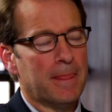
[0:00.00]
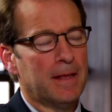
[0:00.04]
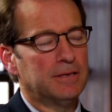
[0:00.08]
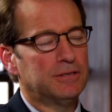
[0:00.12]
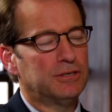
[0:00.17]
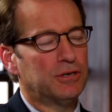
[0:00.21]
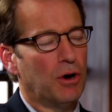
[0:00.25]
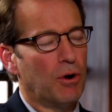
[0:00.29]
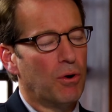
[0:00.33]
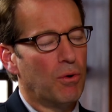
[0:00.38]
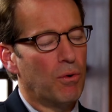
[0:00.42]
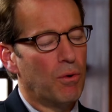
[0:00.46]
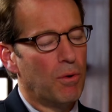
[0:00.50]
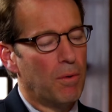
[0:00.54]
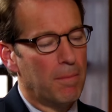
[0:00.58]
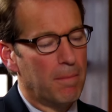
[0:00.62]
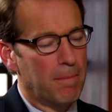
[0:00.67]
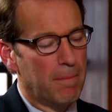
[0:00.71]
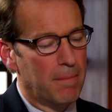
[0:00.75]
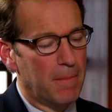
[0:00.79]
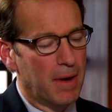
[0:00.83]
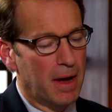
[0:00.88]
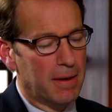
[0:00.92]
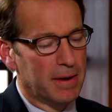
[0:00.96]
So
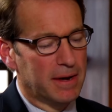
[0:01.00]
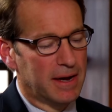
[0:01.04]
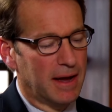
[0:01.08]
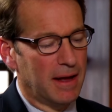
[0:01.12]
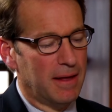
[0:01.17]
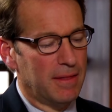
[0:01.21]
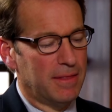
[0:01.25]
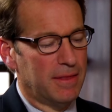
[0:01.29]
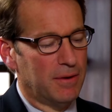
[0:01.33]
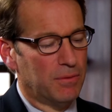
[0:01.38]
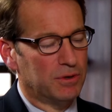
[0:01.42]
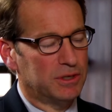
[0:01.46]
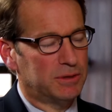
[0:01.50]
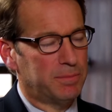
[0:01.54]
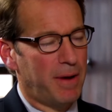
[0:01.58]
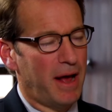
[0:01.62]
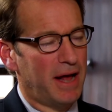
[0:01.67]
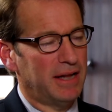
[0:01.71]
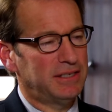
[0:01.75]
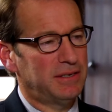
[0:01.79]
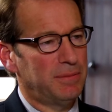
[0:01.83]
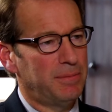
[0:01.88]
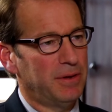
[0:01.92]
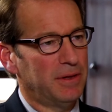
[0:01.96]
the
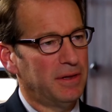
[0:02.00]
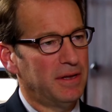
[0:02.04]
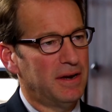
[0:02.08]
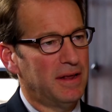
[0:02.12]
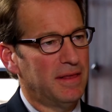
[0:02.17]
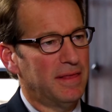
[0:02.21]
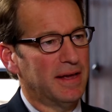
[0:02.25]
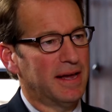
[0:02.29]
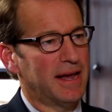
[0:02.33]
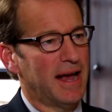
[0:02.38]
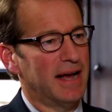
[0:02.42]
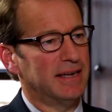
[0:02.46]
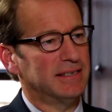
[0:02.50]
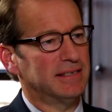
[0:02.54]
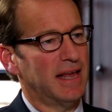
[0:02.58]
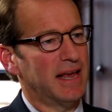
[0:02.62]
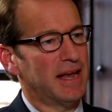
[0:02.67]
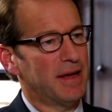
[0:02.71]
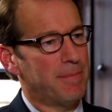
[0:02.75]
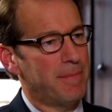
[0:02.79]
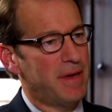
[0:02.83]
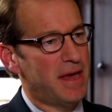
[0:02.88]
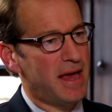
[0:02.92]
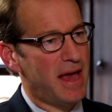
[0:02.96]
responsibility that guys
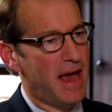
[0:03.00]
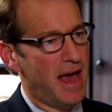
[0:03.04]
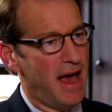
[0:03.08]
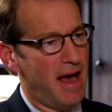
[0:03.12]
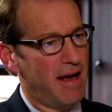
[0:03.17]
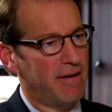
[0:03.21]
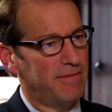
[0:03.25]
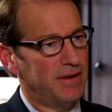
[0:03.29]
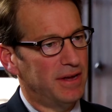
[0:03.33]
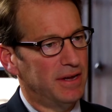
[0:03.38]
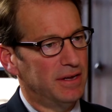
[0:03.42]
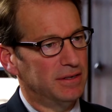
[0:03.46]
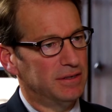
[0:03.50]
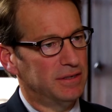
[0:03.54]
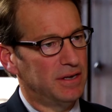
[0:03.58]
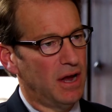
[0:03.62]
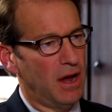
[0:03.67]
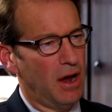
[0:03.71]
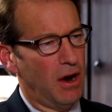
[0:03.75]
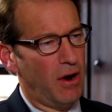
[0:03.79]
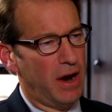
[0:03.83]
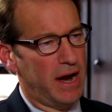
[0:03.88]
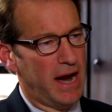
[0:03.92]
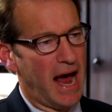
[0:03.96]
like me have is,
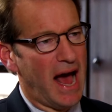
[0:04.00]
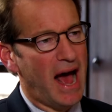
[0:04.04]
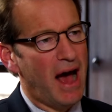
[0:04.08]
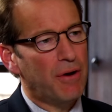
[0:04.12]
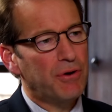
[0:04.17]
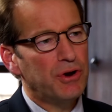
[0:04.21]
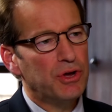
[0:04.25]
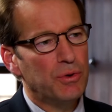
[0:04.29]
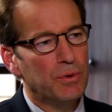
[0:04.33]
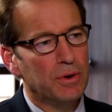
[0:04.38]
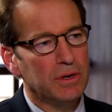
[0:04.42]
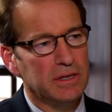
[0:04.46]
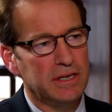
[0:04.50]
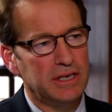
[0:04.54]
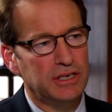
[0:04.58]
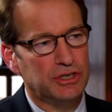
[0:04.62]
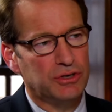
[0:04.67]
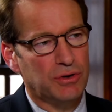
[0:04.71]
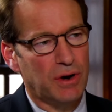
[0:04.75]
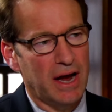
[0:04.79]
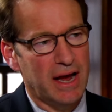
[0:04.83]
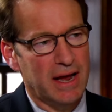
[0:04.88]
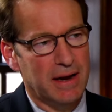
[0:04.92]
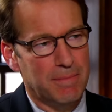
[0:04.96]
all right, how do you at least
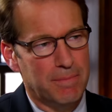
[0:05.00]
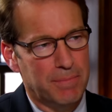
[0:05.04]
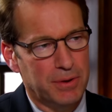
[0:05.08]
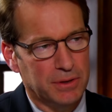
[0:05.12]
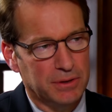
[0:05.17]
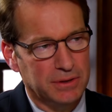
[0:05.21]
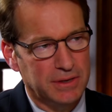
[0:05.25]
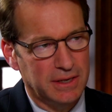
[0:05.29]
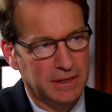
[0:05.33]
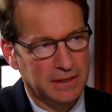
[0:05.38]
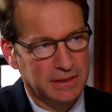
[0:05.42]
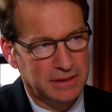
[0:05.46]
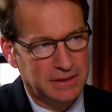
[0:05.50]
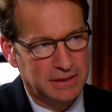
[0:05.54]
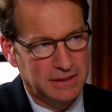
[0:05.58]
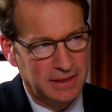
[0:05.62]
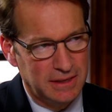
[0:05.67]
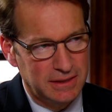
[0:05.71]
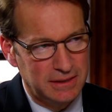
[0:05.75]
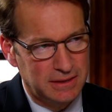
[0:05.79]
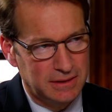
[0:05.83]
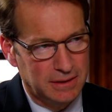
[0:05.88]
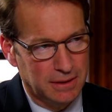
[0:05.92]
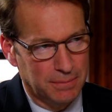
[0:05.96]
try and build in
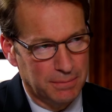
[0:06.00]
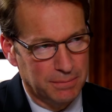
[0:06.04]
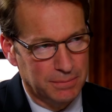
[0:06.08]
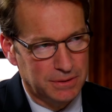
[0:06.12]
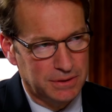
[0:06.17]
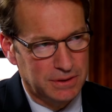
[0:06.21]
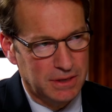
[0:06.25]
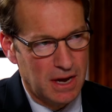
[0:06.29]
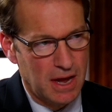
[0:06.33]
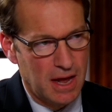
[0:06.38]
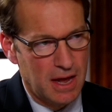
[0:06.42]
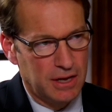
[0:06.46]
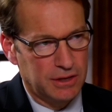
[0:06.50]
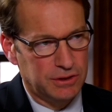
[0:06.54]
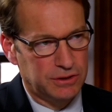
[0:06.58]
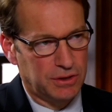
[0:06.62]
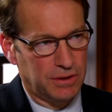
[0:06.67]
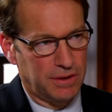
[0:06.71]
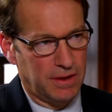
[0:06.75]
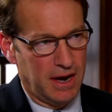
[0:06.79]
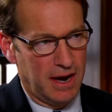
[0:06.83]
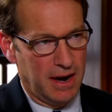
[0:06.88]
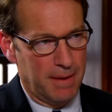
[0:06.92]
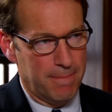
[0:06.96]
systems
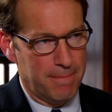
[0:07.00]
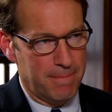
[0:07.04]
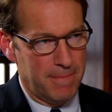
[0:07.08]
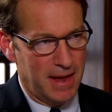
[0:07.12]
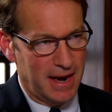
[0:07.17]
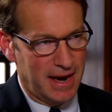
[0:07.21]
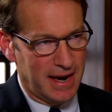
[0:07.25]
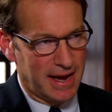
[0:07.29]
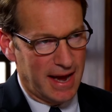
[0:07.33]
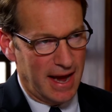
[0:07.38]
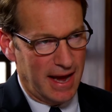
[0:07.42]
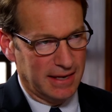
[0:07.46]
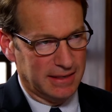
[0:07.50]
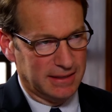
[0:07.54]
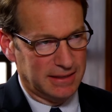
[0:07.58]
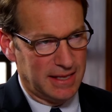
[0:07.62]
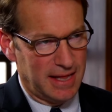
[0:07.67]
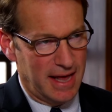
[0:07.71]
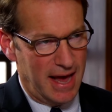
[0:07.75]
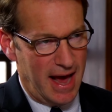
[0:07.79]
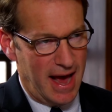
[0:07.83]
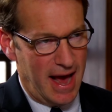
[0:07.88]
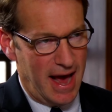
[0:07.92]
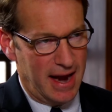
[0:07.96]
so that it mitigates
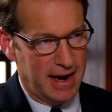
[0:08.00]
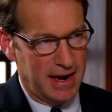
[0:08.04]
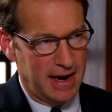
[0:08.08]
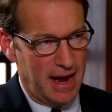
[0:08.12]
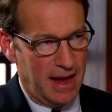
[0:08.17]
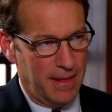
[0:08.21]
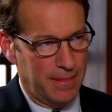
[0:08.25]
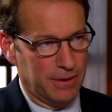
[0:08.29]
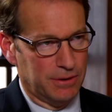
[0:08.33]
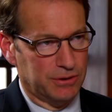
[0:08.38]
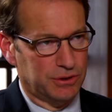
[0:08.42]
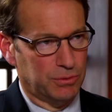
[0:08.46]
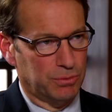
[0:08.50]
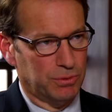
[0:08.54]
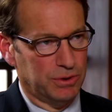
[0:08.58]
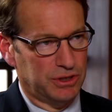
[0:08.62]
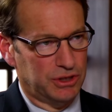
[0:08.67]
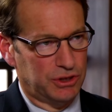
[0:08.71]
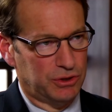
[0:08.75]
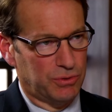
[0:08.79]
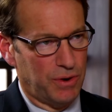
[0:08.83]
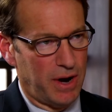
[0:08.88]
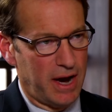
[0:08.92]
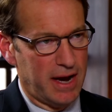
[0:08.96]
that and there's a
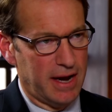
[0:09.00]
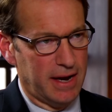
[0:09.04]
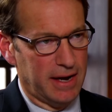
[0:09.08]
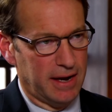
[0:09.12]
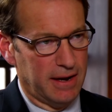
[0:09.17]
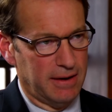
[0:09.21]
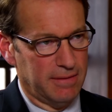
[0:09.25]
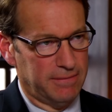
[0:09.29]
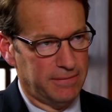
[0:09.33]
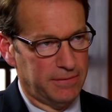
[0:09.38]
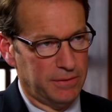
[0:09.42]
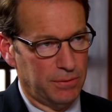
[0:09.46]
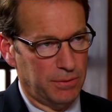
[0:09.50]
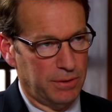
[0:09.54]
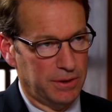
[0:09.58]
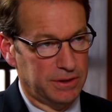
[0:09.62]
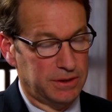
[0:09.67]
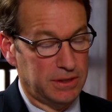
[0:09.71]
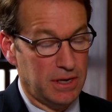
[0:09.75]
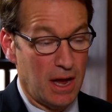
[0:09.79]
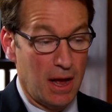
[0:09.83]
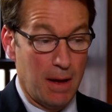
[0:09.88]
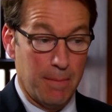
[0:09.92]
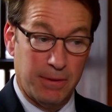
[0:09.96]
restraining
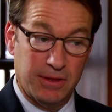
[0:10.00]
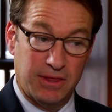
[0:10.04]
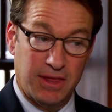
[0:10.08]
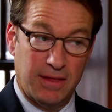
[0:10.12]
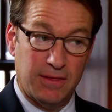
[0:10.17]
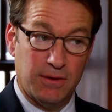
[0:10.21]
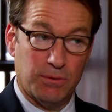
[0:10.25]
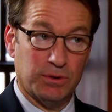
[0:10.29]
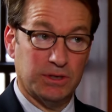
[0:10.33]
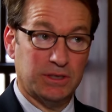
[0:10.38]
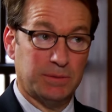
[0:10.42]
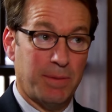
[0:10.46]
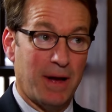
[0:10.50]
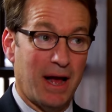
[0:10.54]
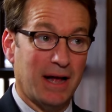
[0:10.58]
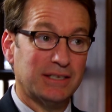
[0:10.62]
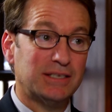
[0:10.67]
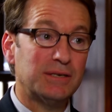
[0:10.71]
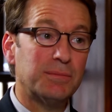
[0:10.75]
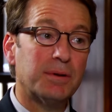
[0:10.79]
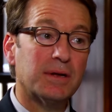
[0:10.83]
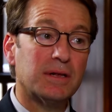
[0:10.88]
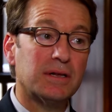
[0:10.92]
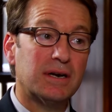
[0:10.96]
influence? But then the
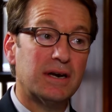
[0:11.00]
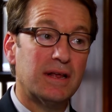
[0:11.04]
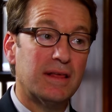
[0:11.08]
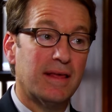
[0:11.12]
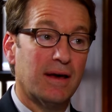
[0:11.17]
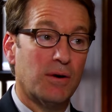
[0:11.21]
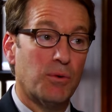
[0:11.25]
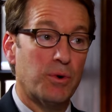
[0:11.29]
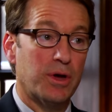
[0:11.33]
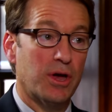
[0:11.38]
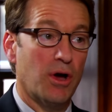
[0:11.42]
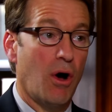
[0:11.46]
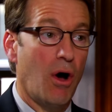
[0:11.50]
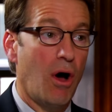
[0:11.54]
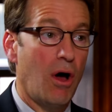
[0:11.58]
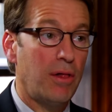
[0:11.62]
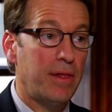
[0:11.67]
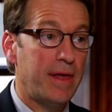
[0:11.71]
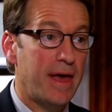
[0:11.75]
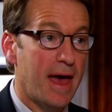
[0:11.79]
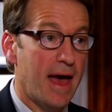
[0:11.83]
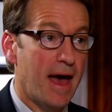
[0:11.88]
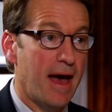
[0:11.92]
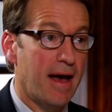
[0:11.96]
responsibility that we
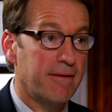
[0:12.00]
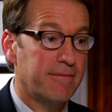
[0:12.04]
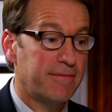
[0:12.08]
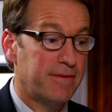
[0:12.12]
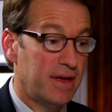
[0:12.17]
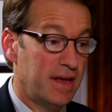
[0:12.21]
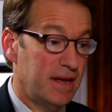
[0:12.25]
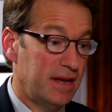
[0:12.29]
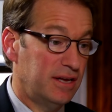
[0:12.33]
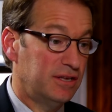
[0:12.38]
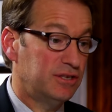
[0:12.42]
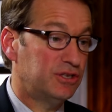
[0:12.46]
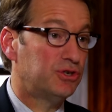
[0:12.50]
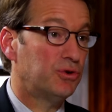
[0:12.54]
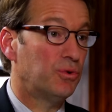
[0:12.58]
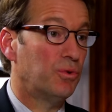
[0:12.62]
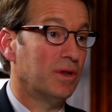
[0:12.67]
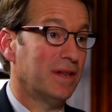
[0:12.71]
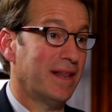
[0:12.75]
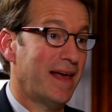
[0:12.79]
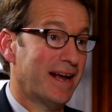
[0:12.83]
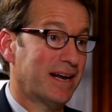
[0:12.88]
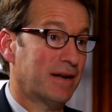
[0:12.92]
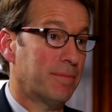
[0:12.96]
all have is to
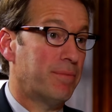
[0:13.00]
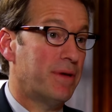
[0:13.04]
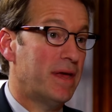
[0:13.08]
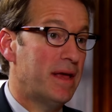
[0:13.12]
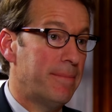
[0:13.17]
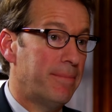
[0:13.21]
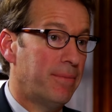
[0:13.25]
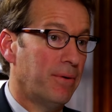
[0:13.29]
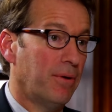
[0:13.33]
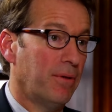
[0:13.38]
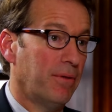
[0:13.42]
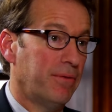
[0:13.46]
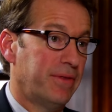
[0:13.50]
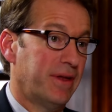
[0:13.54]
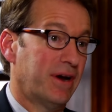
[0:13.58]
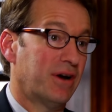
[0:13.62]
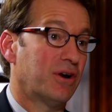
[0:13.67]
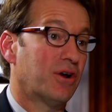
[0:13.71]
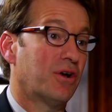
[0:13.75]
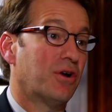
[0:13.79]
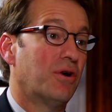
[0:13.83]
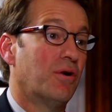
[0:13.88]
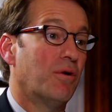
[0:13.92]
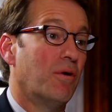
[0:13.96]
elect people that
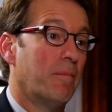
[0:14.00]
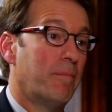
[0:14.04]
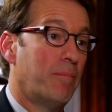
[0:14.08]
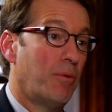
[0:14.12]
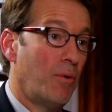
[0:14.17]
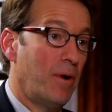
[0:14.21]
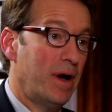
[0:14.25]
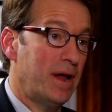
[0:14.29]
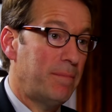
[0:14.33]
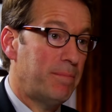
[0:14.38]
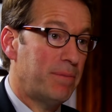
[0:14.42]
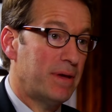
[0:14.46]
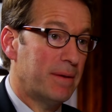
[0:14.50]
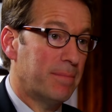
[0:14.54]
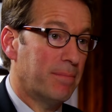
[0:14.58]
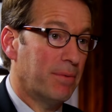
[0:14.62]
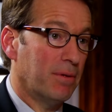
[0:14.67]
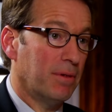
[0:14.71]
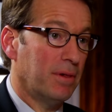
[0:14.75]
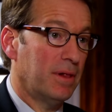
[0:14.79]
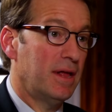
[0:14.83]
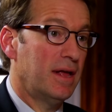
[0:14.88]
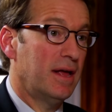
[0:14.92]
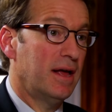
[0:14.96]
are going to appoint
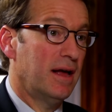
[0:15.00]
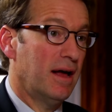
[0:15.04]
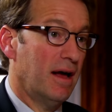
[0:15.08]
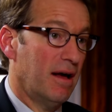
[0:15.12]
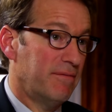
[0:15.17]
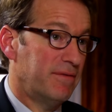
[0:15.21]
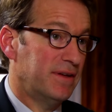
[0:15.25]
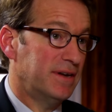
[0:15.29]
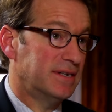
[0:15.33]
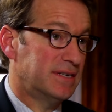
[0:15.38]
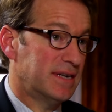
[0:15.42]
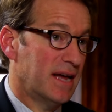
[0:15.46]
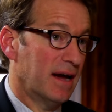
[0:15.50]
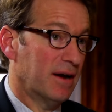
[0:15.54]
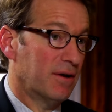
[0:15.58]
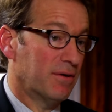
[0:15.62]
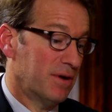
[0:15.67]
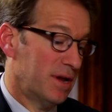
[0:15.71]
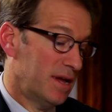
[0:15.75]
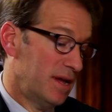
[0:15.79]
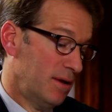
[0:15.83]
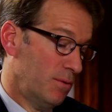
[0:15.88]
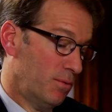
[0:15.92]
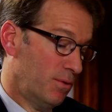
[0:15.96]
people of
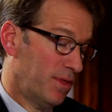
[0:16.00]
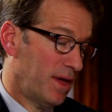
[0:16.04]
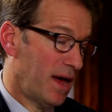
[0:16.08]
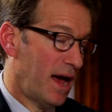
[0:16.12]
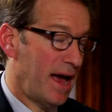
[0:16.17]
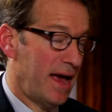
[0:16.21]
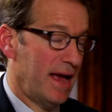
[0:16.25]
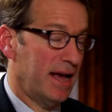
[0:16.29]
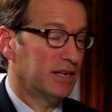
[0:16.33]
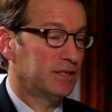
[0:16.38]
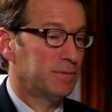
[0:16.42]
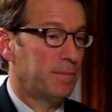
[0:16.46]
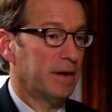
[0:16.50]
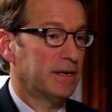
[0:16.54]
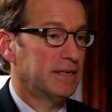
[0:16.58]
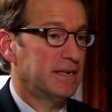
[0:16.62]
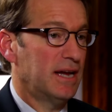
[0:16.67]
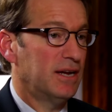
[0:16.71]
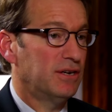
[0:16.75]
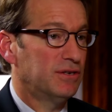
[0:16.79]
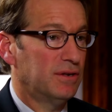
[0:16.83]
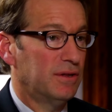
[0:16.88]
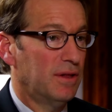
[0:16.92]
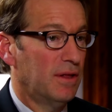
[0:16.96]
integrity with a high
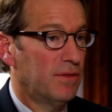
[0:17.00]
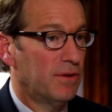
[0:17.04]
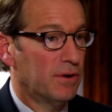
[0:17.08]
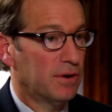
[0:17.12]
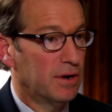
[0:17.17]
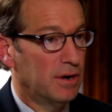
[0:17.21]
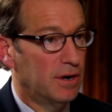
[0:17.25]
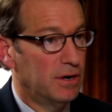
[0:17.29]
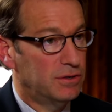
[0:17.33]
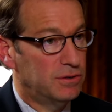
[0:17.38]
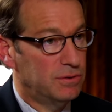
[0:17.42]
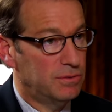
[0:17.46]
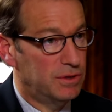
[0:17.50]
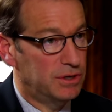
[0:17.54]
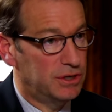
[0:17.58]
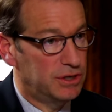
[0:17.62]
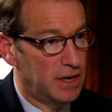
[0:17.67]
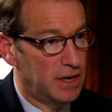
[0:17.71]
expectation that they're going to do the